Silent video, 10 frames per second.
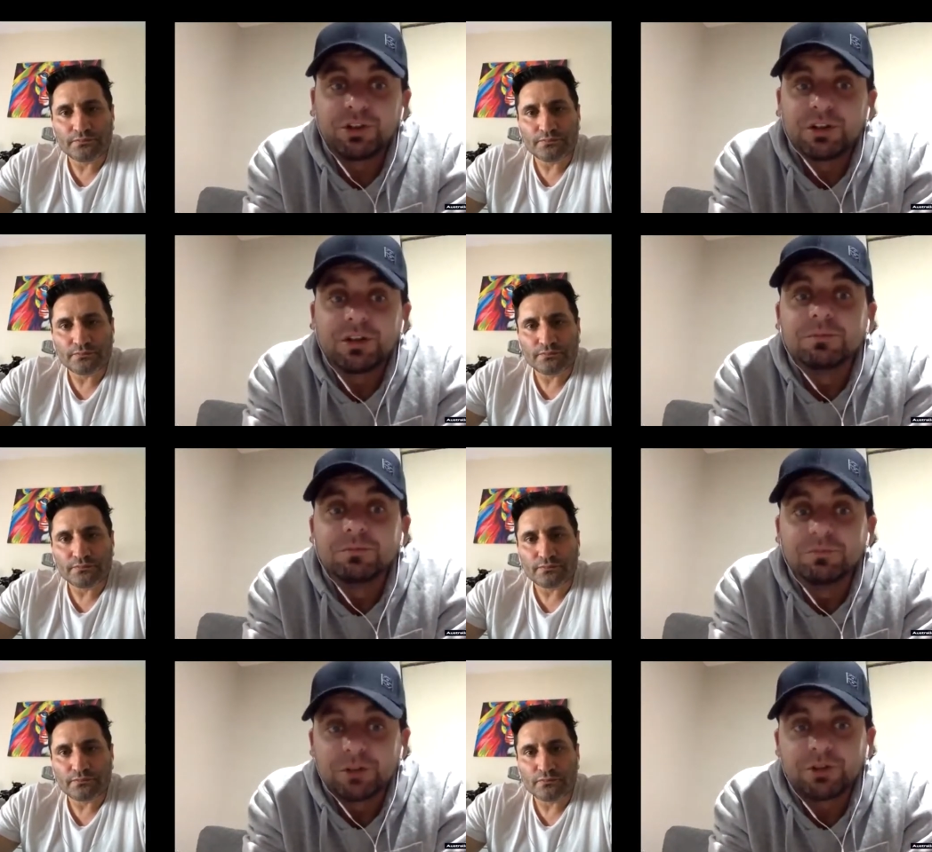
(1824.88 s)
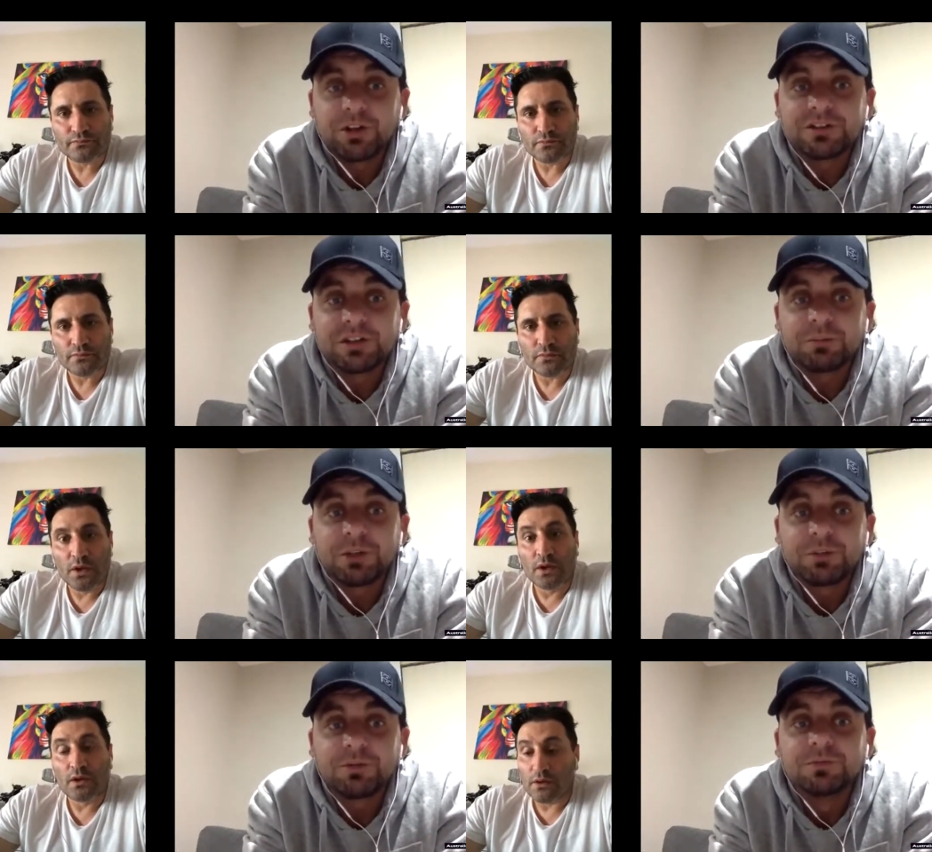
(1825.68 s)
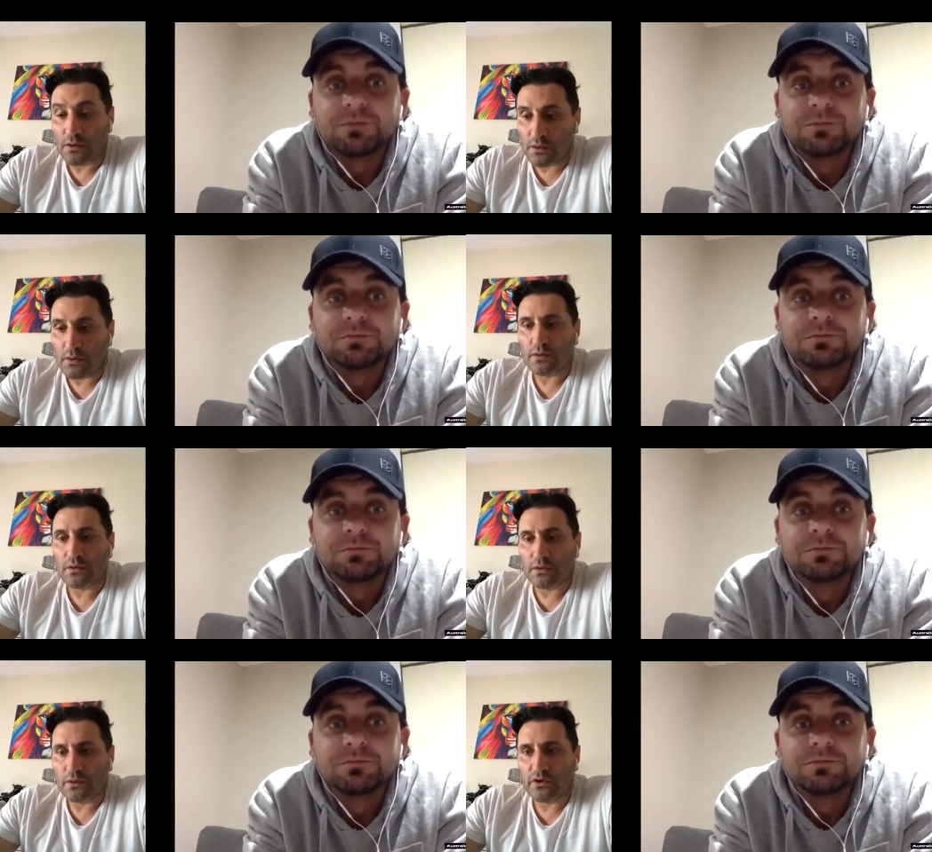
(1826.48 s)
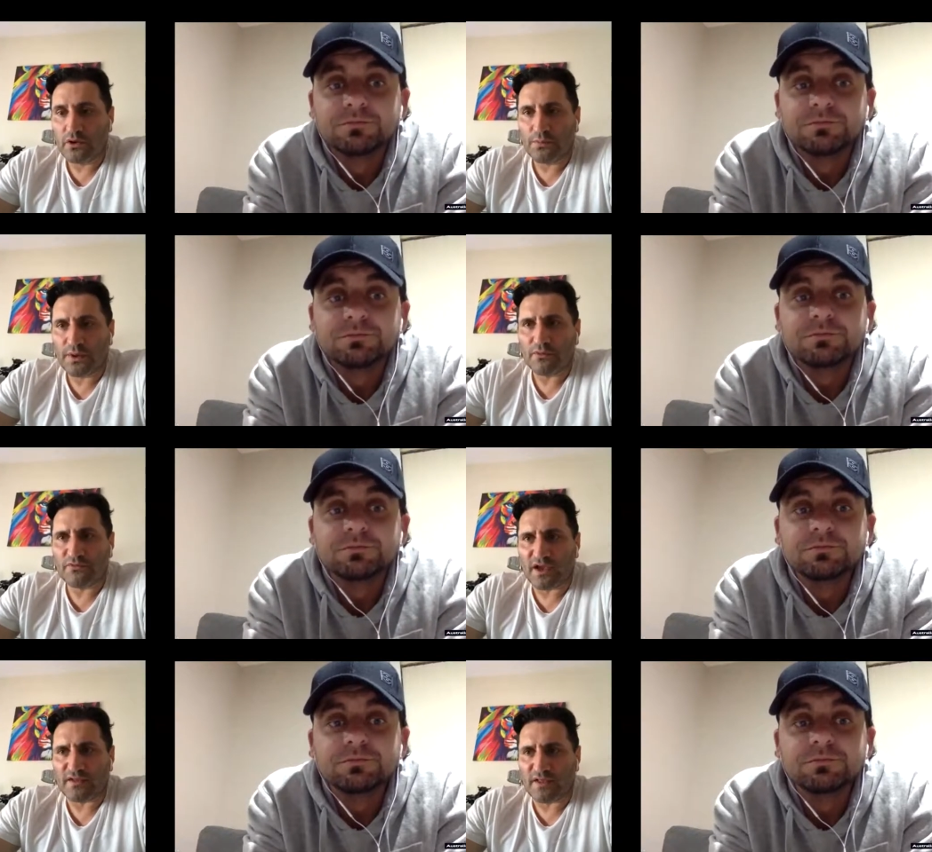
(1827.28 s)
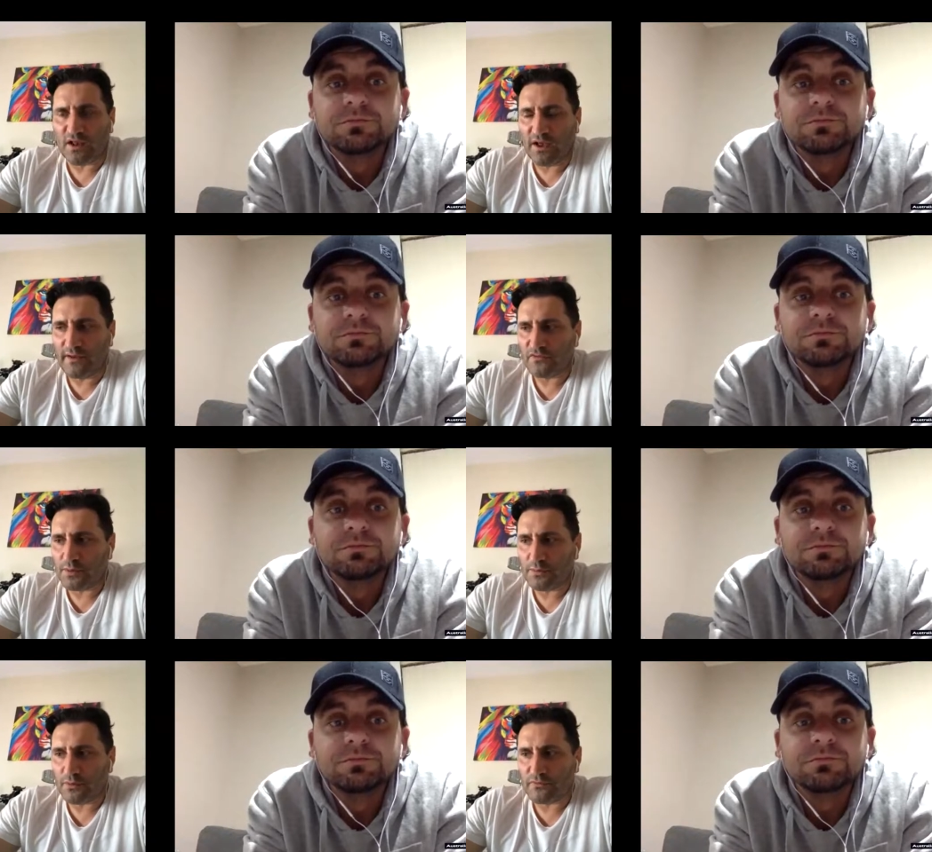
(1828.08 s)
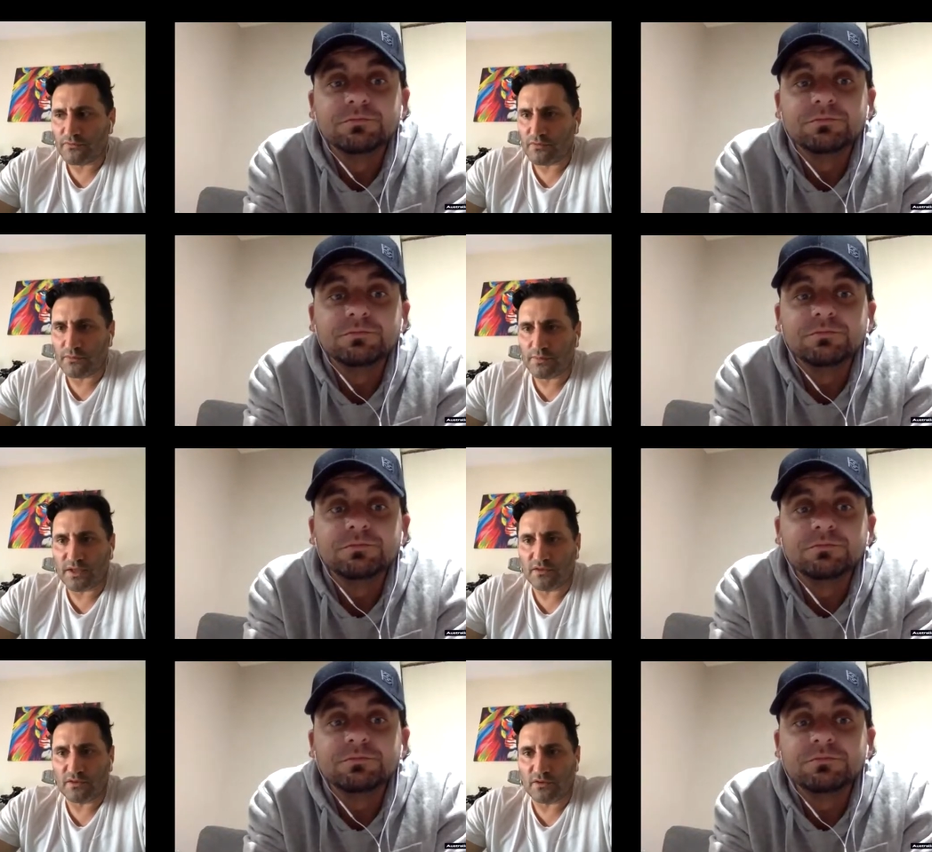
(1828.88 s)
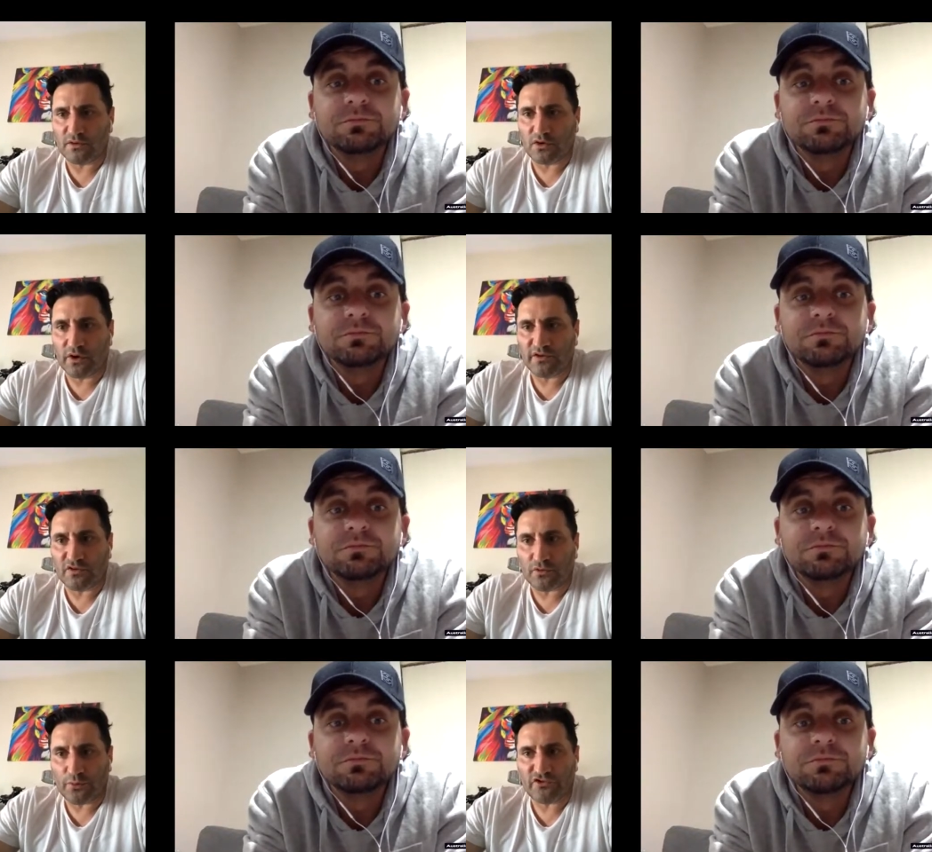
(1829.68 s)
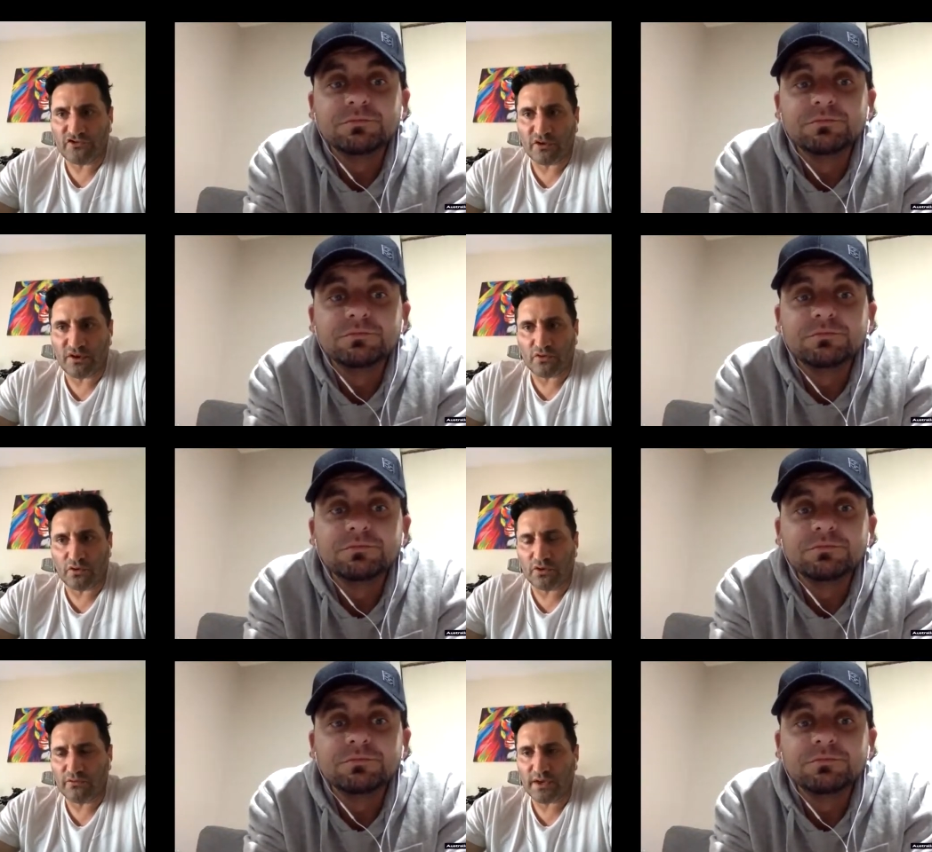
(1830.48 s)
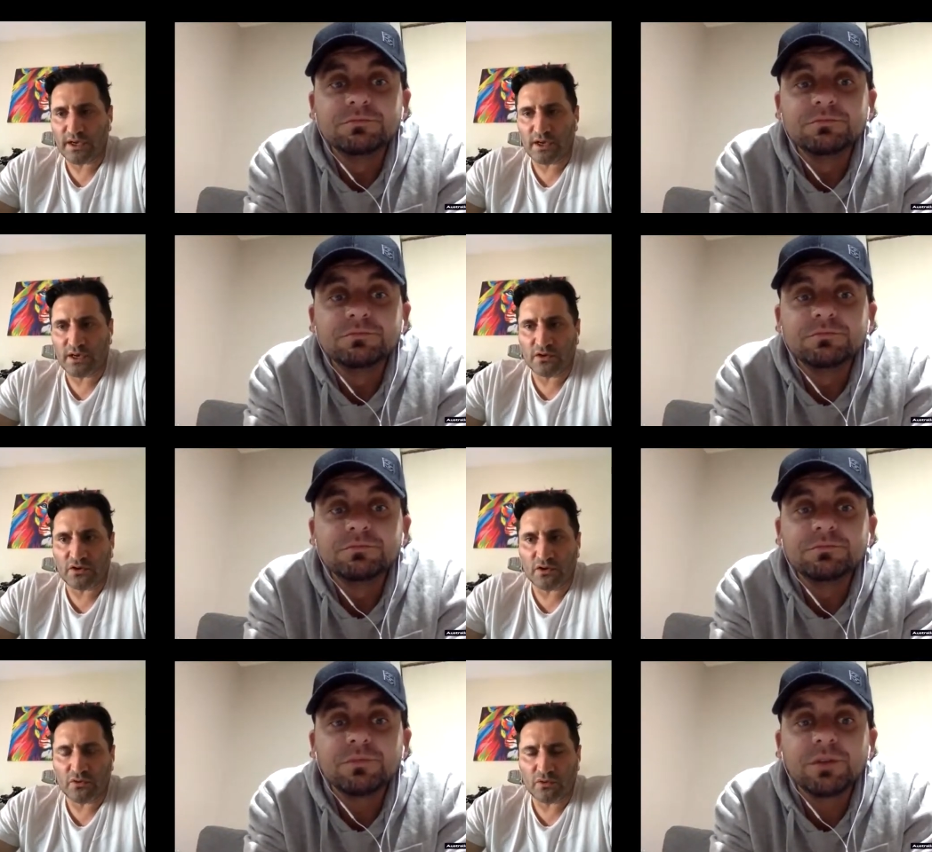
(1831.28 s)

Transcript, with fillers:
Speaker 1: really. It could end some
Speaker 2: people you know, people have taken their lives. People have been, you know, gone into depression, never heard of again, and you know,